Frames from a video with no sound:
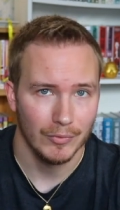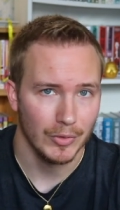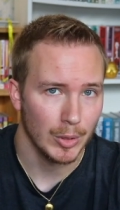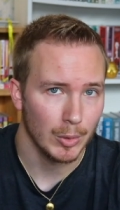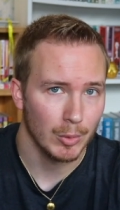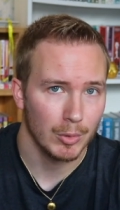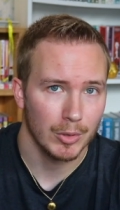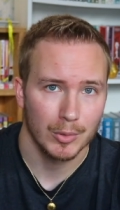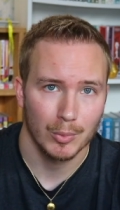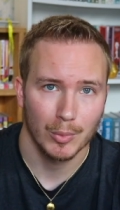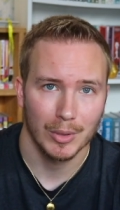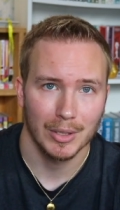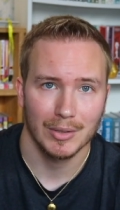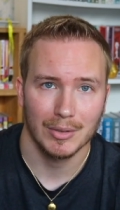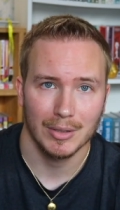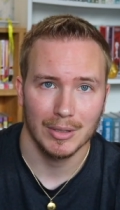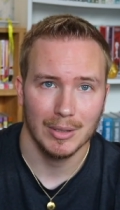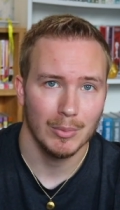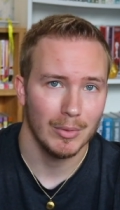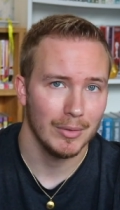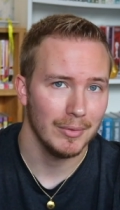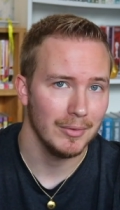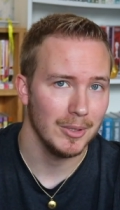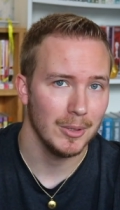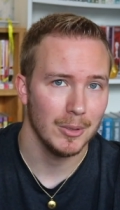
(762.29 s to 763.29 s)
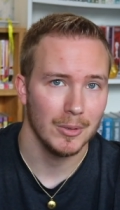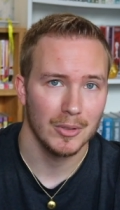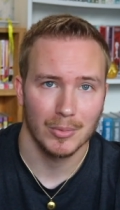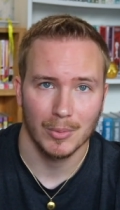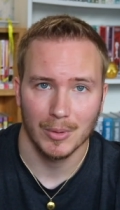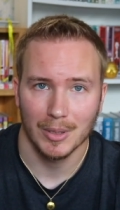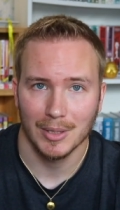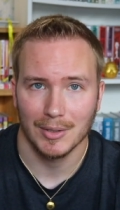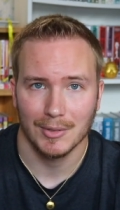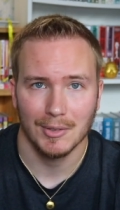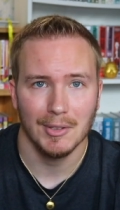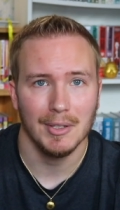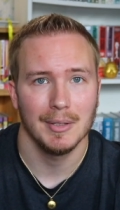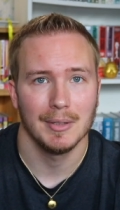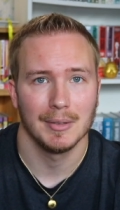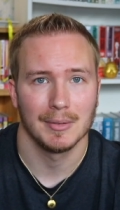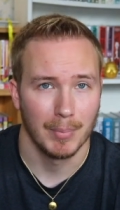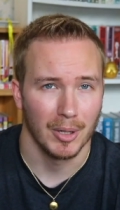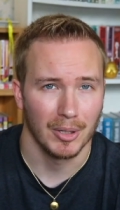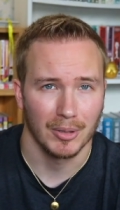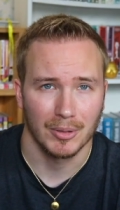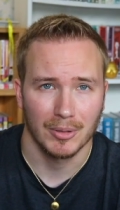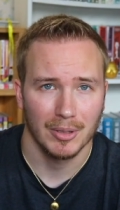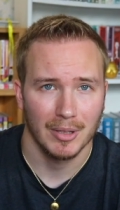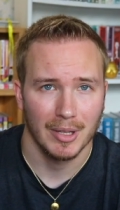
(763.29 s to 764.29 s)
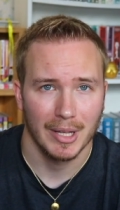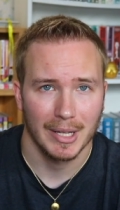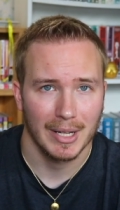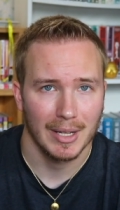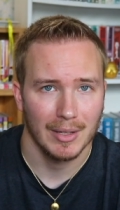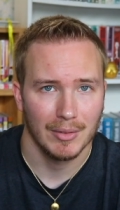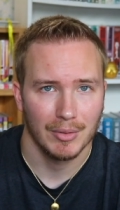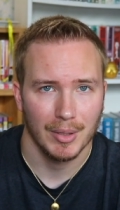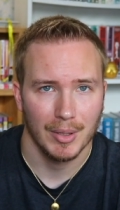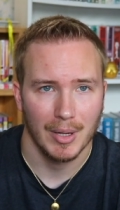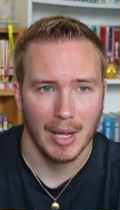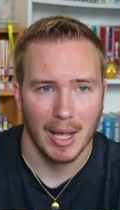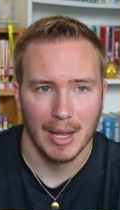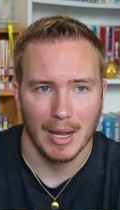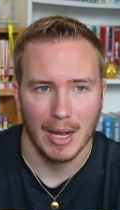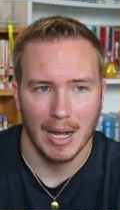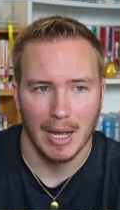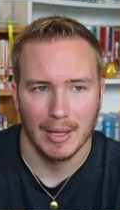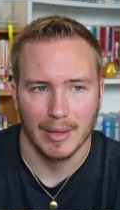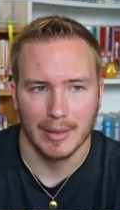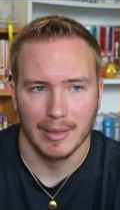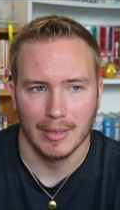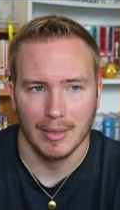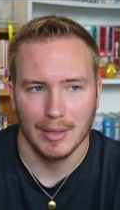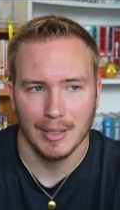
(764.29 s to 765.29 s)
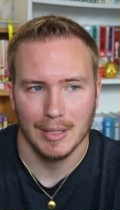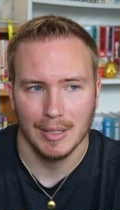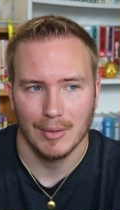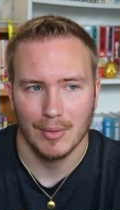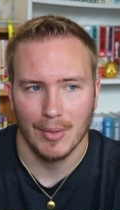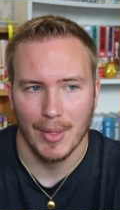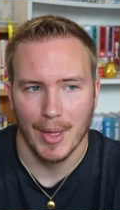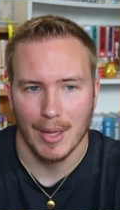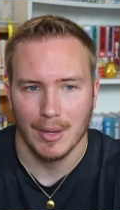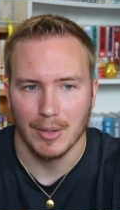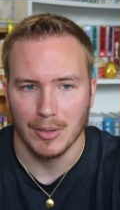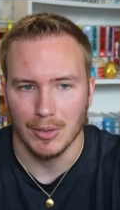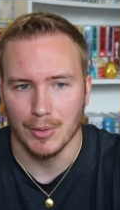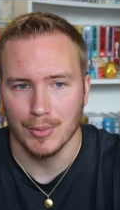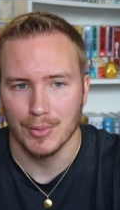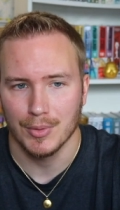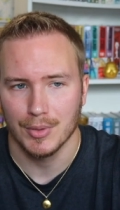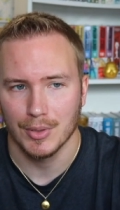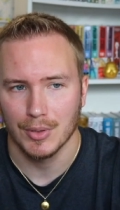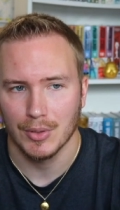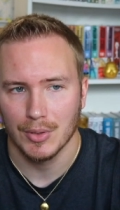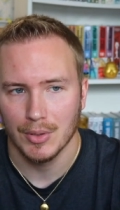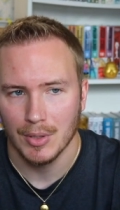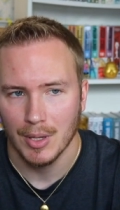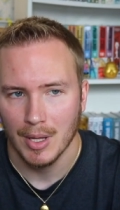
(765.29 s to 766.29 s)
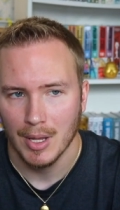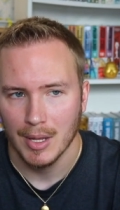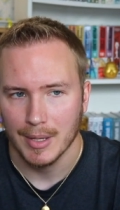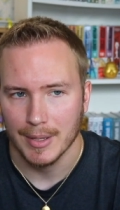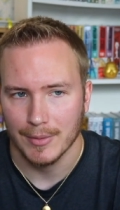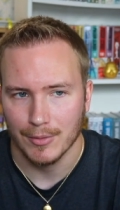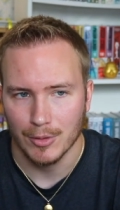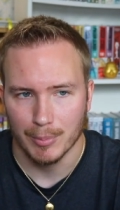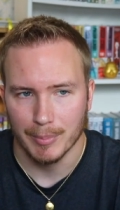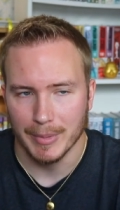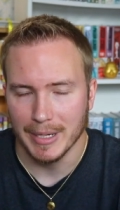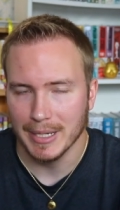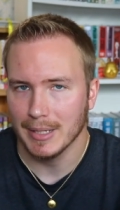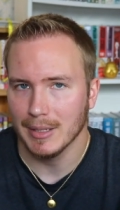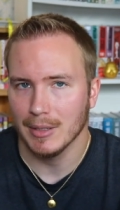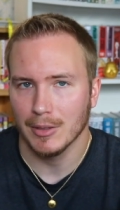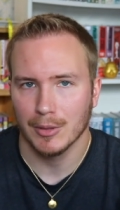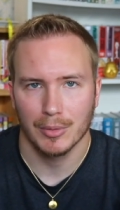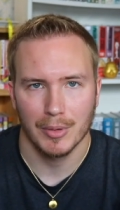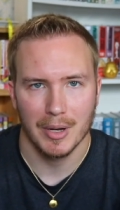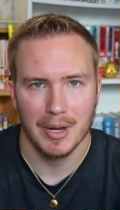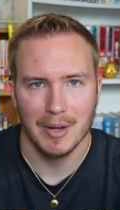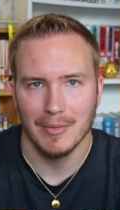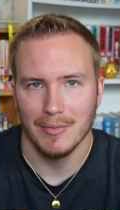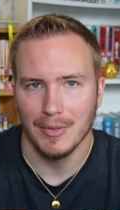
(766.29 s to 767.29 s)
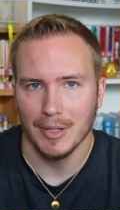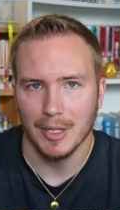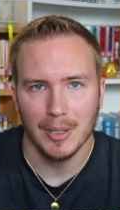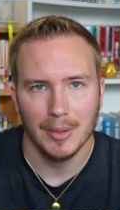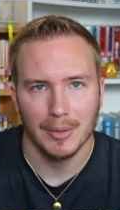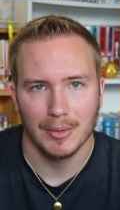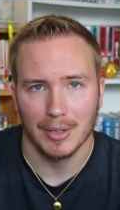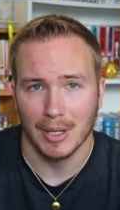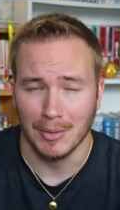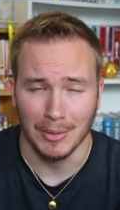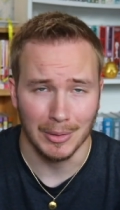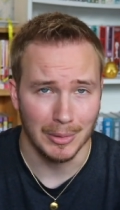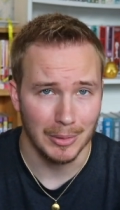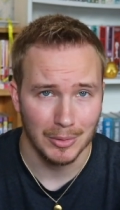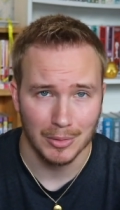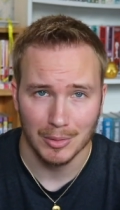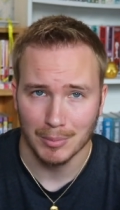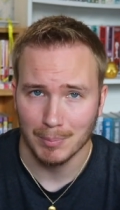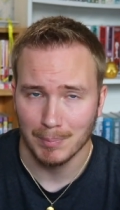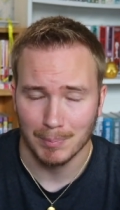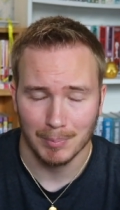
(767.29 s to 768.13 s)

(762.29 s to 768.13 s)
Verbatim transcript: Viewers want to see what viewers want to see. Personally, like I said, I, I think that you should, if you're making creative videos, I think you should